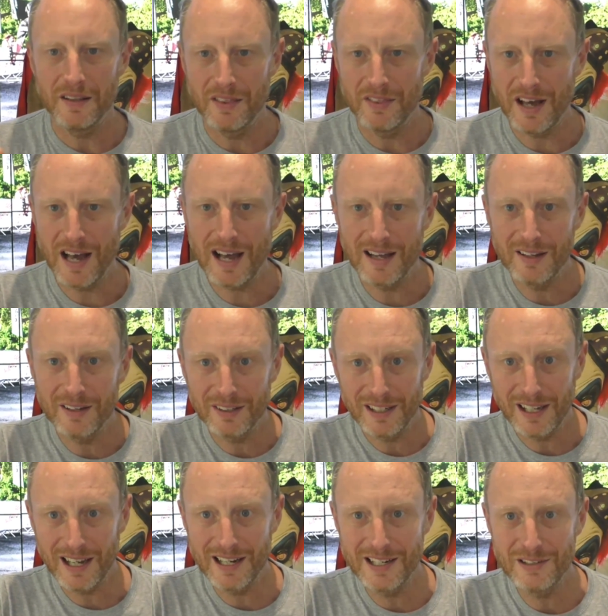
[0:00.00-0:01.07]
That
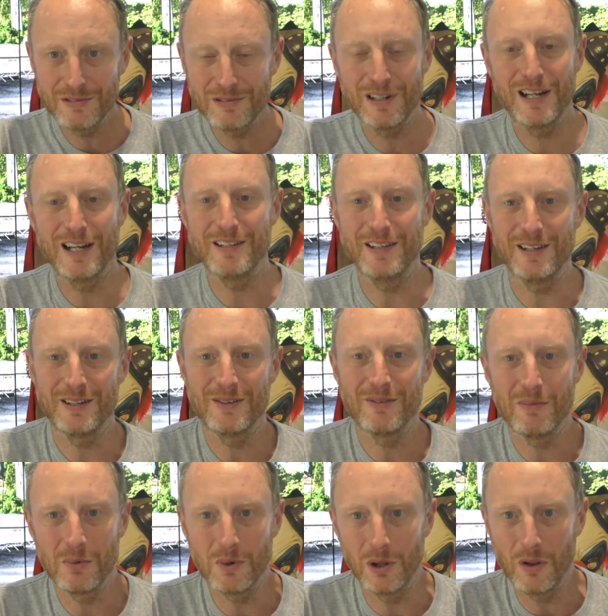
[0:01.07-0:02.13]
kind of riding
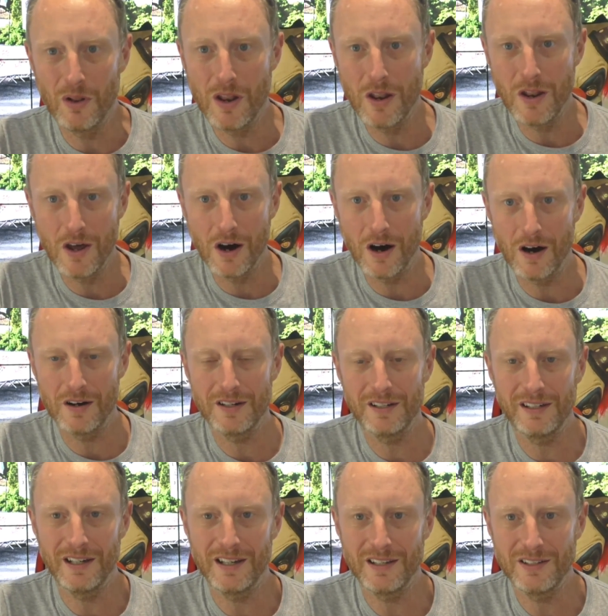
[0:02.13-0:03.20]
will not
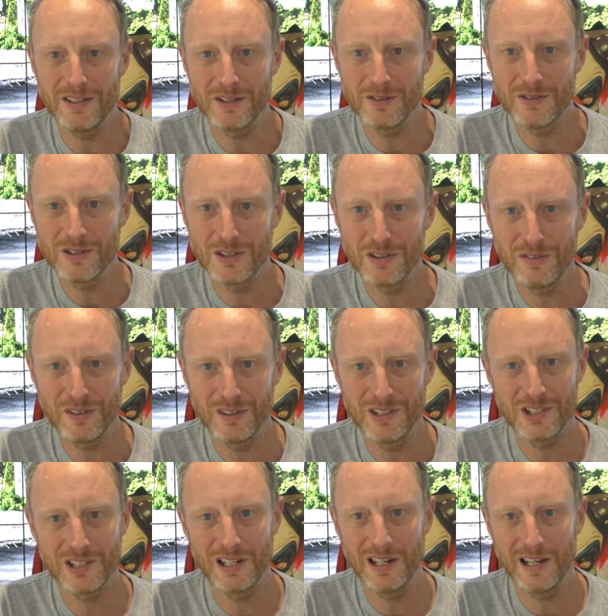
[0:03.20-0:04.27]
get you to the
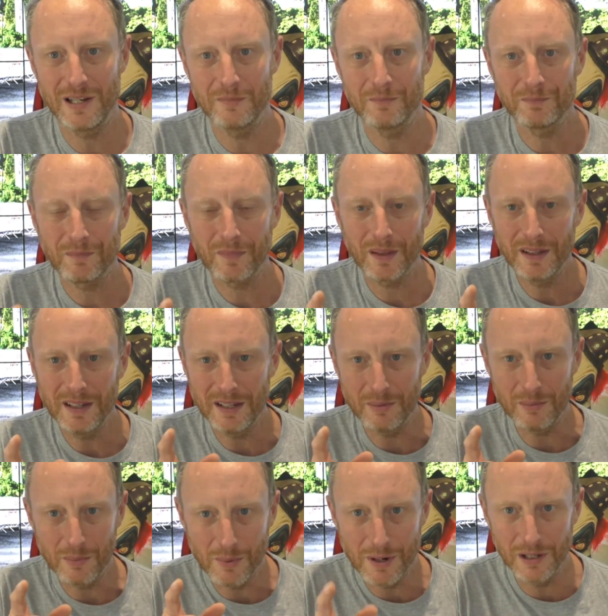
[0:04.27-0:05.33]
finish line.
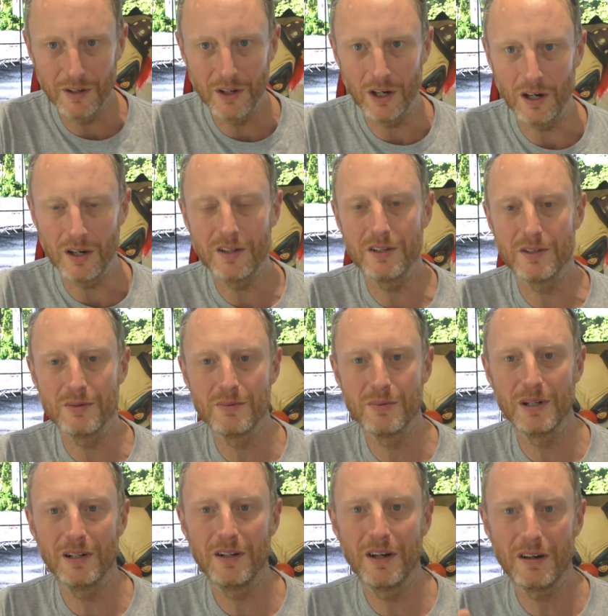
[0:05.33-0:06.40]
It will not. You
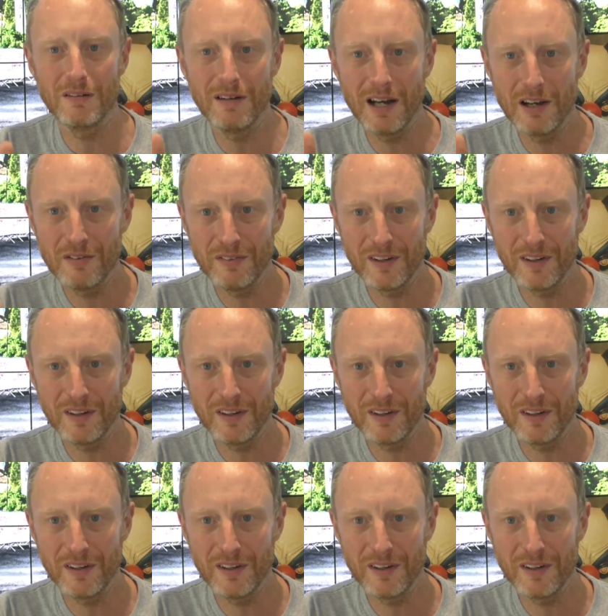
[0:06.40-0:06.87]
will not ride